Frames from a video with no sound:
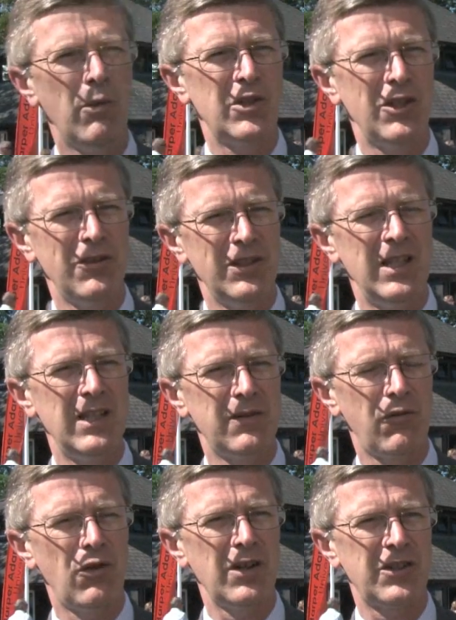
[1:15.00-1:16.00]
opportunities
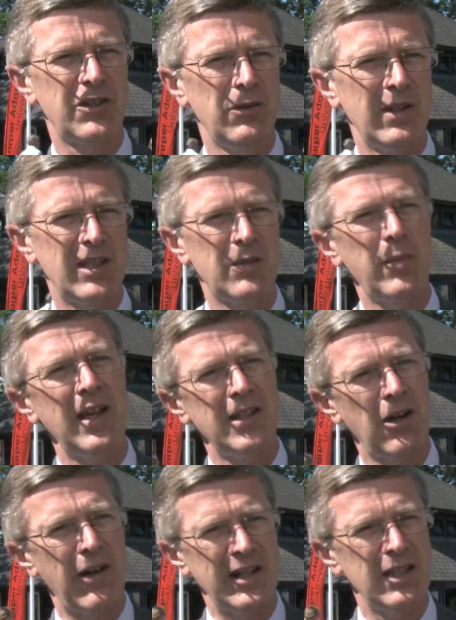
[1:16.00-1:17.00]
for us to expand
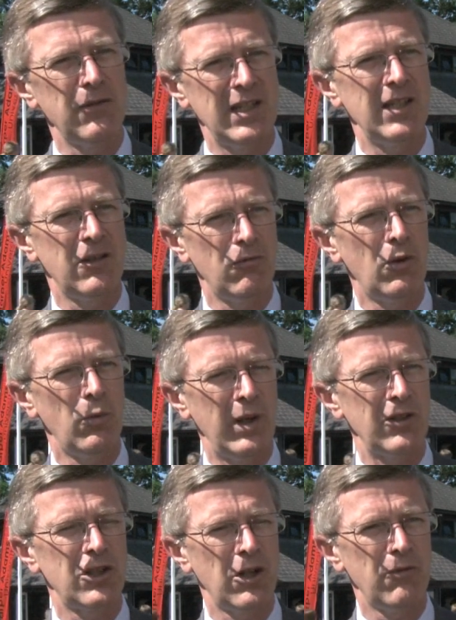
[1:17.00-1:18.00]
our activities at the Royal
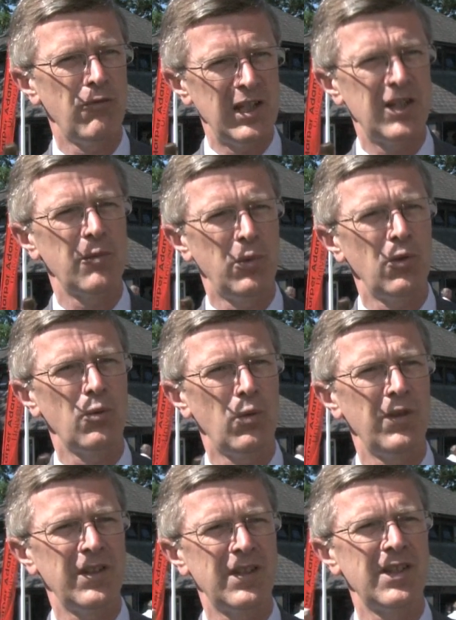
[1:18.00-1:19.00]
Welsh Show and really support
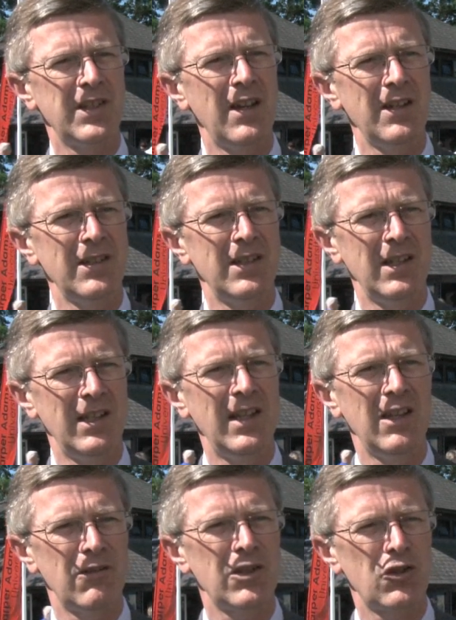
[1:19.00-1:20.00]
what the society
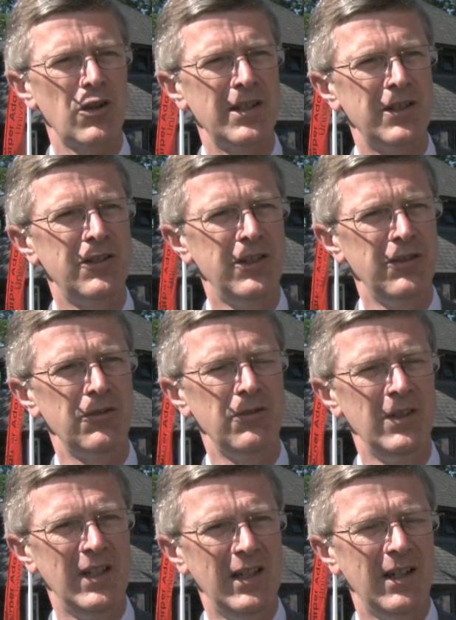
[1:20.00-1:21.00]
here is trying to do,
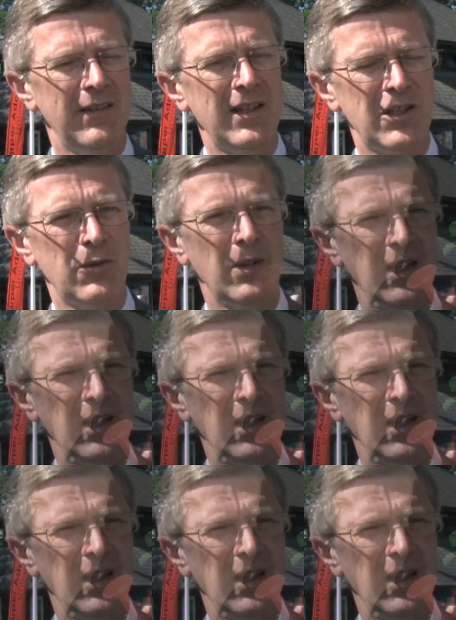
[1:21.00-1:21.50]
and that's to